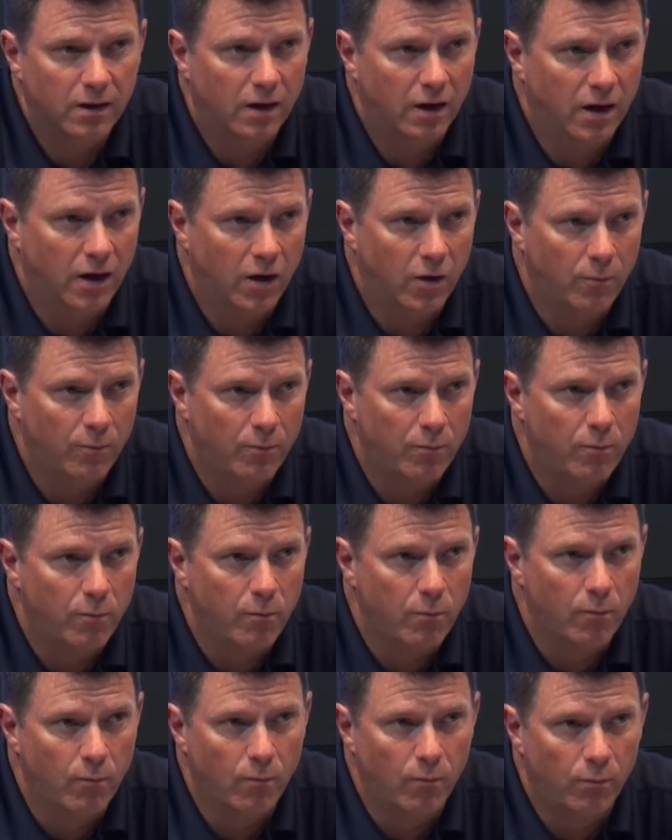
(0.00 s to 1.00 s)
um,
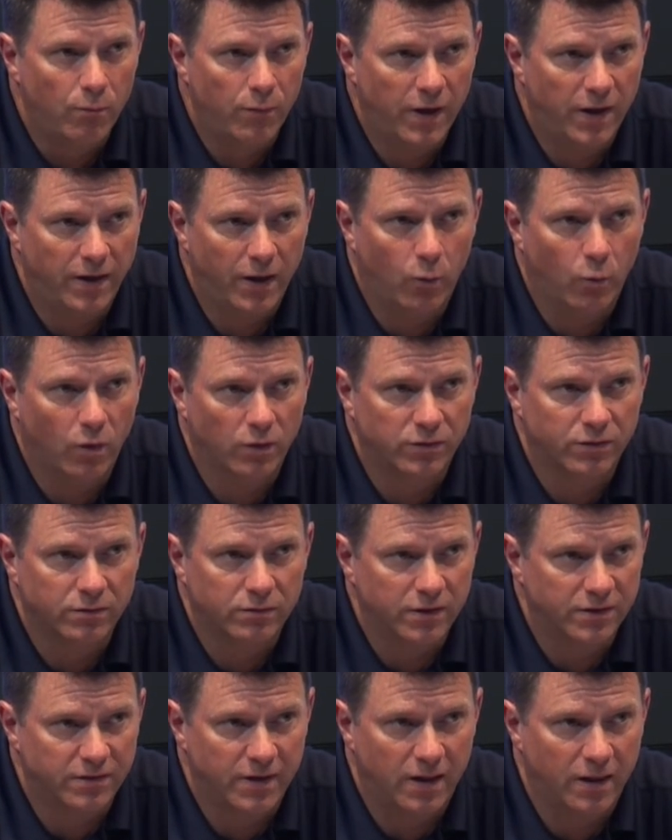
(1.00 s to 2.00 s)
and it
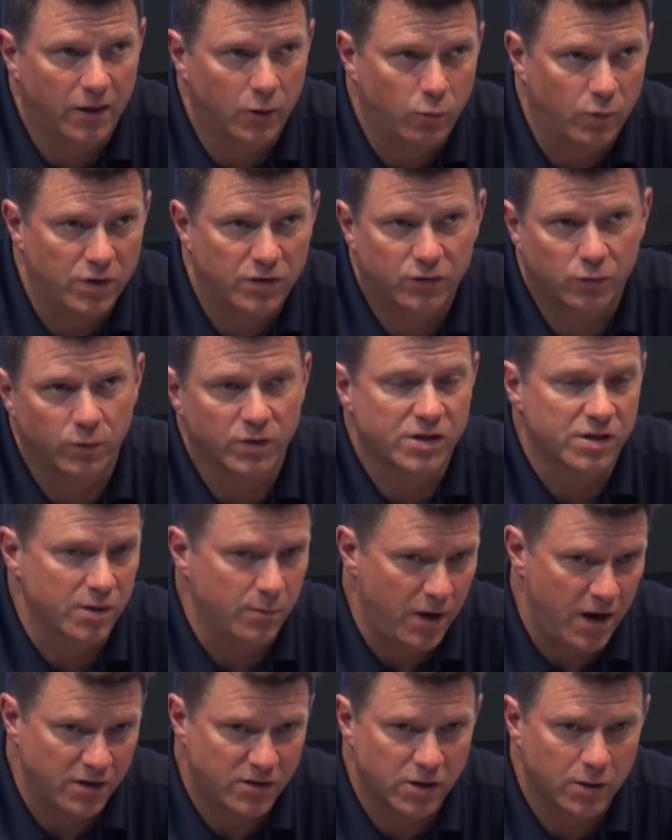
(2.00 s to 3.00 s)
wasn't. It's not like we switched
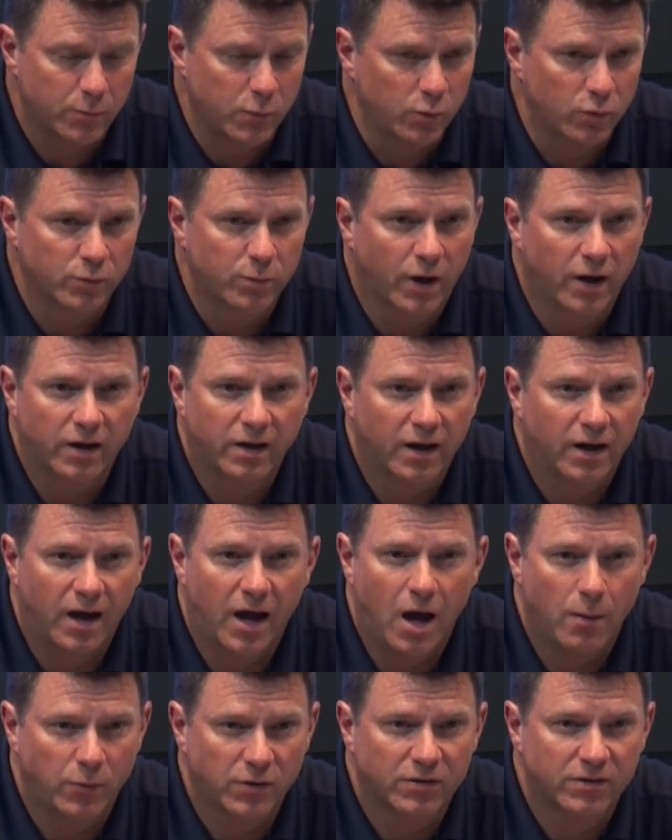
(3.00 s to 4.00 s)
the matchup; it was by kind of
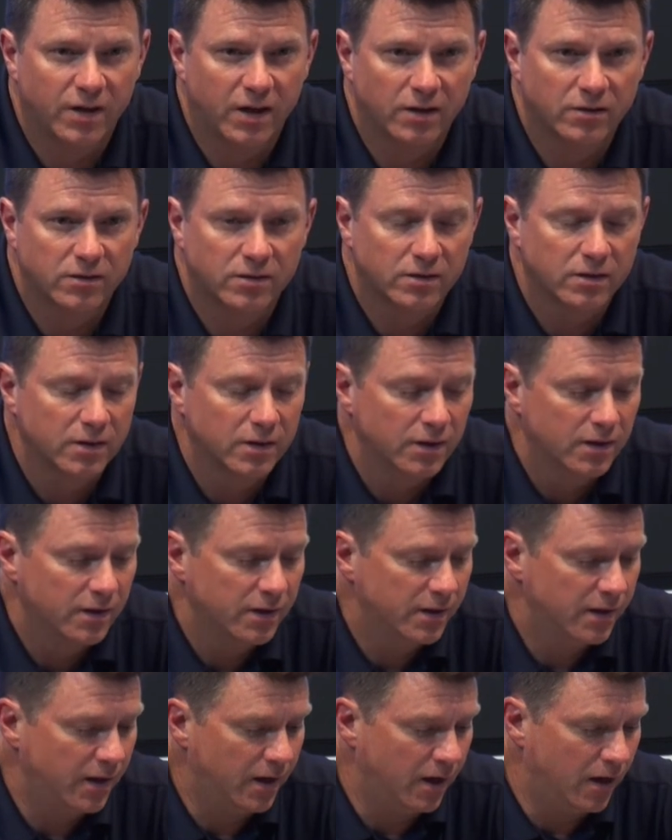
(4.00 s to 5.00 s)
happenstance.
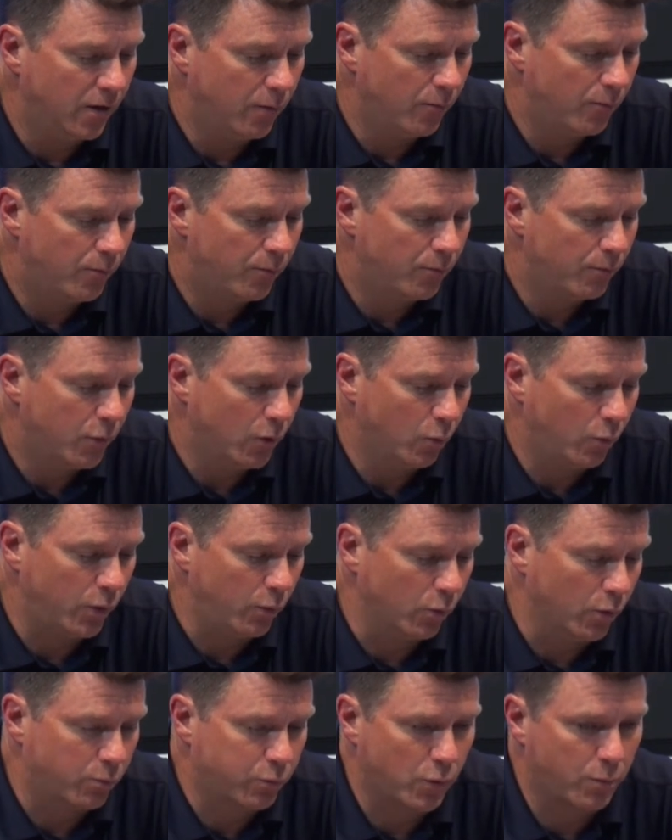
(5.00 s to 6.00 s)
Um, but
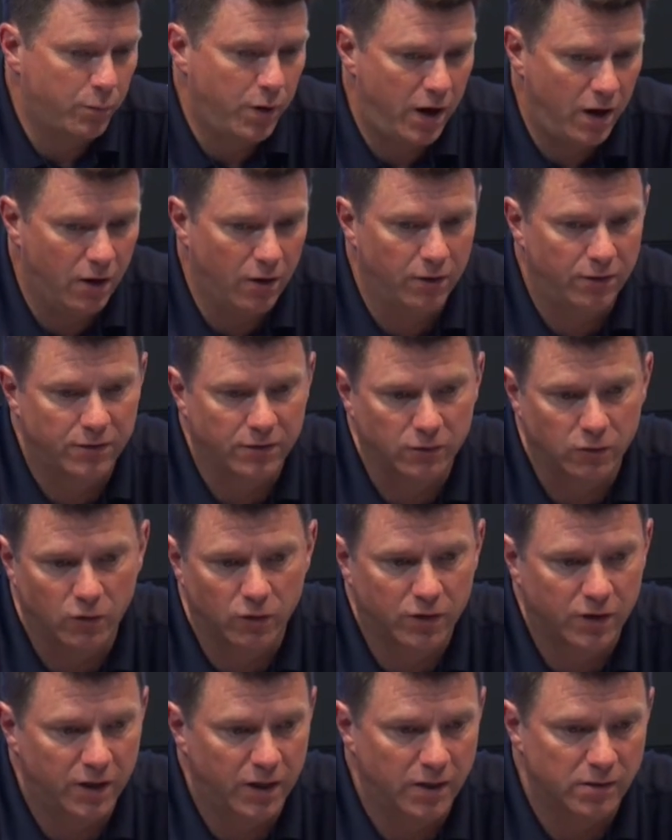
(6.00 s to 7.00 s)
we were prepared to
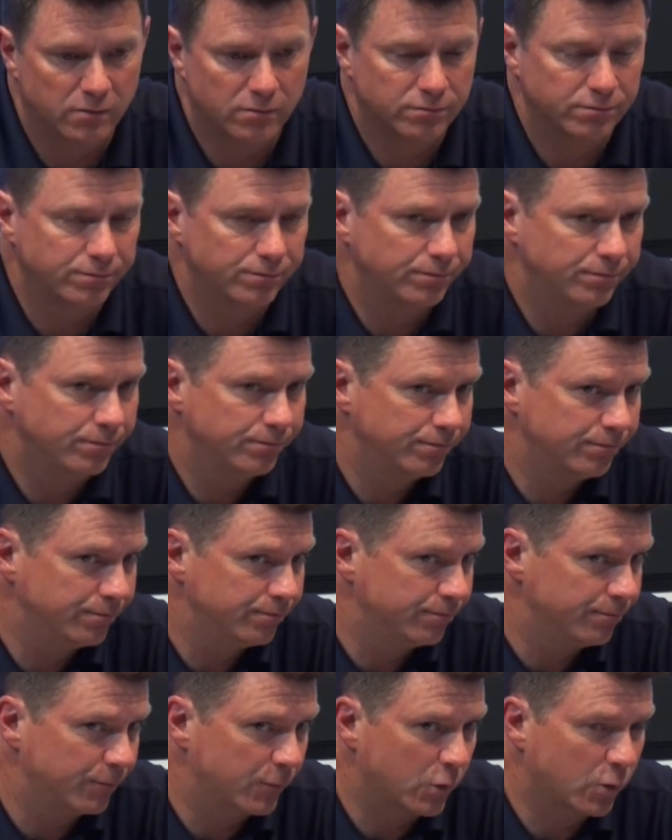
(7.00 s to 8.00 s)
look at
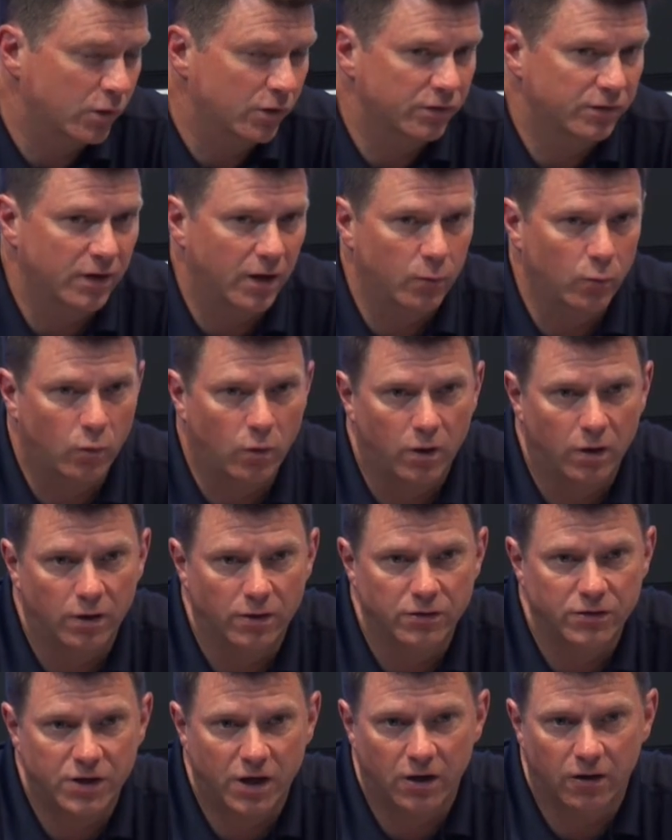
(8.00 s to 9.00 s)
Chris on
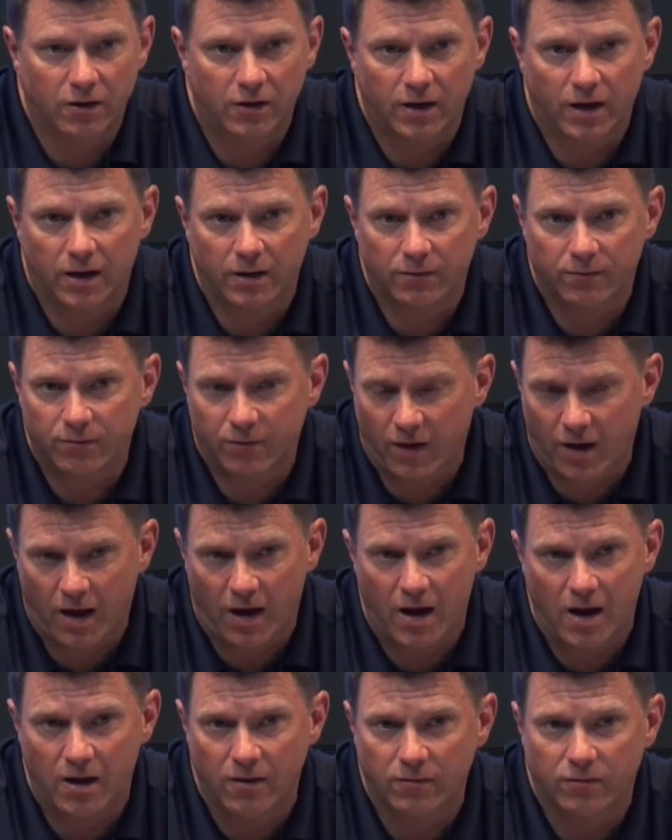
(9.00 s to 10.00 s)
one, Jerry on
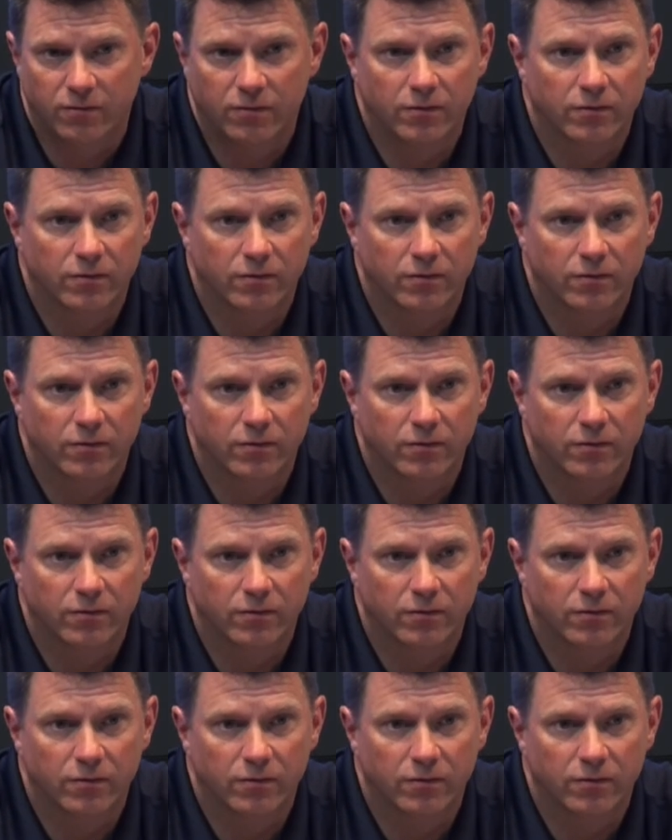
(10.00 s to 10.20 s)
five,